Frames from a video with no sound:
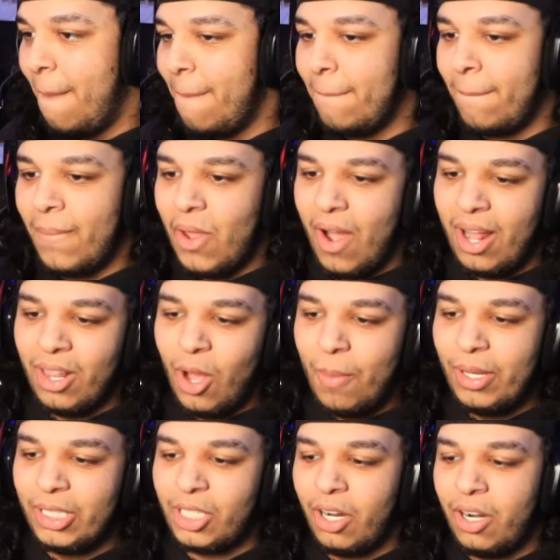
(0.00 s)
Yo, hello,
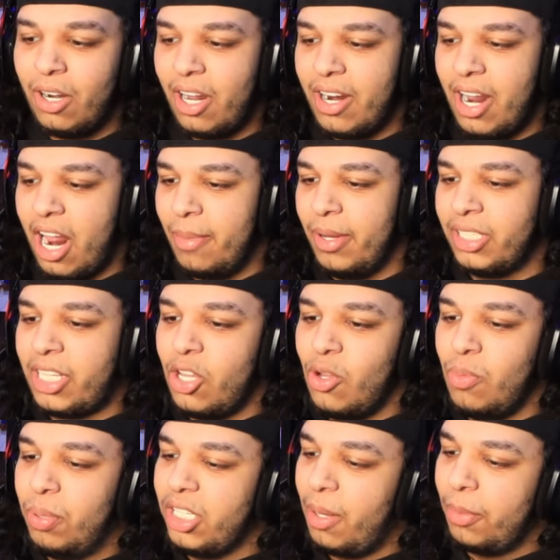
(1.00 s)
Mr. Anonymous. Can you
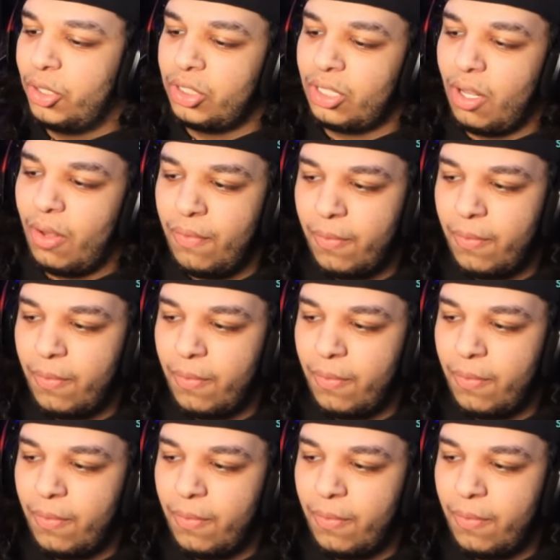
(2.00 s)
please unmute yourself?